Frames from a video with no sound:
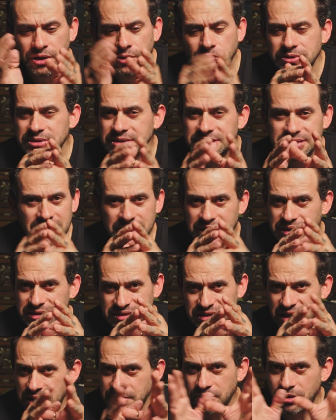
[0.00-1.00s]
Was exactly the
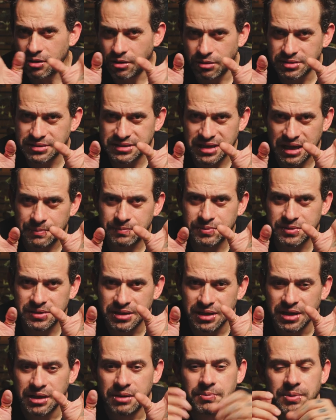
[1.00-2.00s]
same concept,
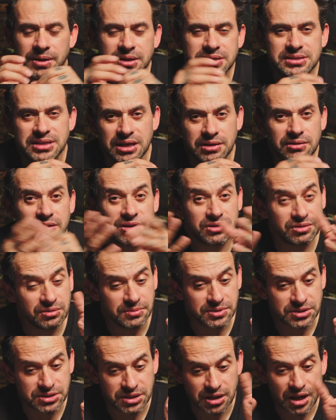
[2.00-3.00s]
but inside the tattoo
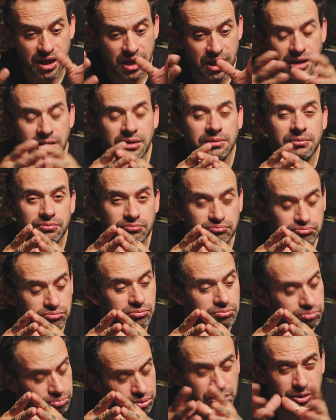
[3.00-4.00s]
machine, and
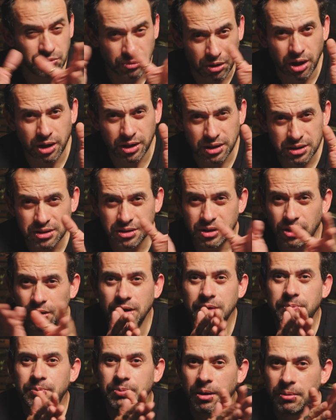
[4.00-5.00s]
pretty worked. The
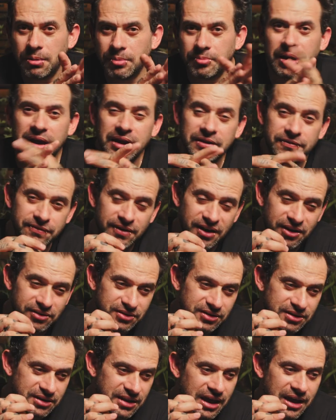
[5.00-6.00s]
only problem I
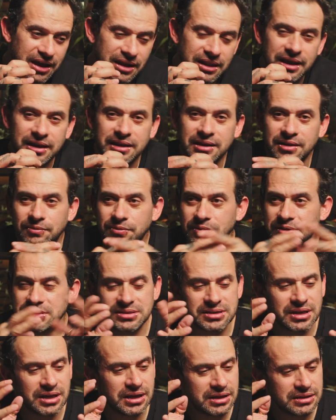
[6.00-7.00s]
found in that, like,
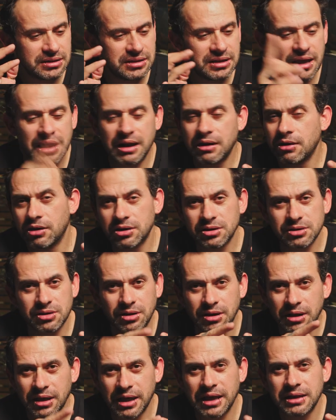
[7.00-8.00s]
was the air
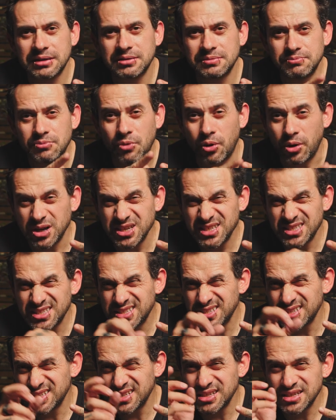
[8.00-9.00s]
get
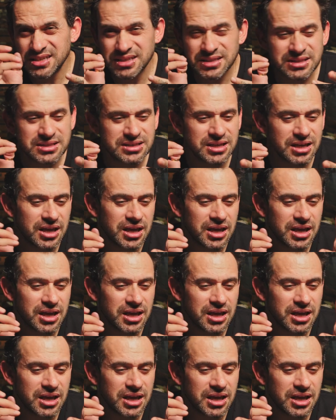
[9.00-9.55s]
moisted.